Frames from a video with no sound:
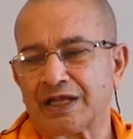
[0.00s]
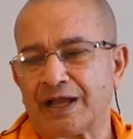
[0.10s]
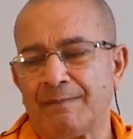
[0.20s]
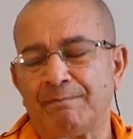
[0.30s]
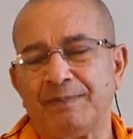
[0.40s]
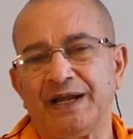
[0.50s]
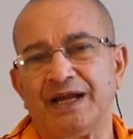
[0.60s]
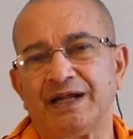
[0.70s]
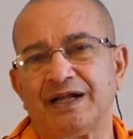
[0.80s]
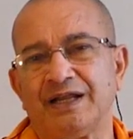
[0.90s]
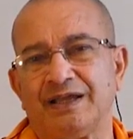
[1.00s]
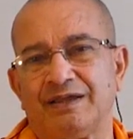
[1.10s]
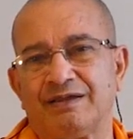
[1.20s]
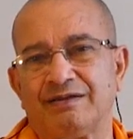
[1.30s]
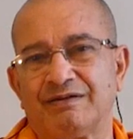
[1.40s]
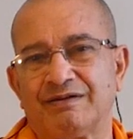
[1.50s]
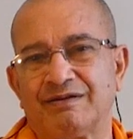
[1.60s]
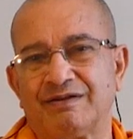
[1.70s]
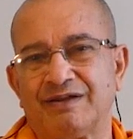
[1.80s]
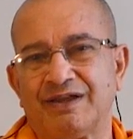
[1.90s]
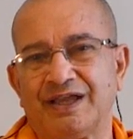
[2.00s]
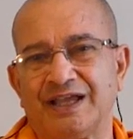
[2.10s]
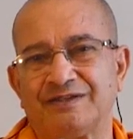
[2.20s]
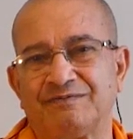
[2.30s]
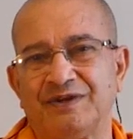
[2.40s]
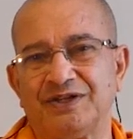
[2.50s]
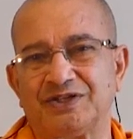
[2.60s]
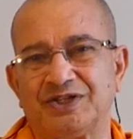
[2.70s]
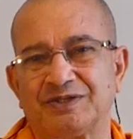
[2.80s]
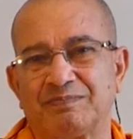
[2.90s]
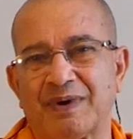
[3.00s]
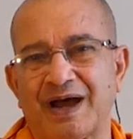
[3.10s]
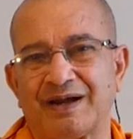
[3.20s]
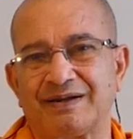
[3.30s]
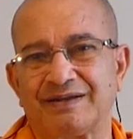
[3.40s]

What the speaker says: completely has finished his part.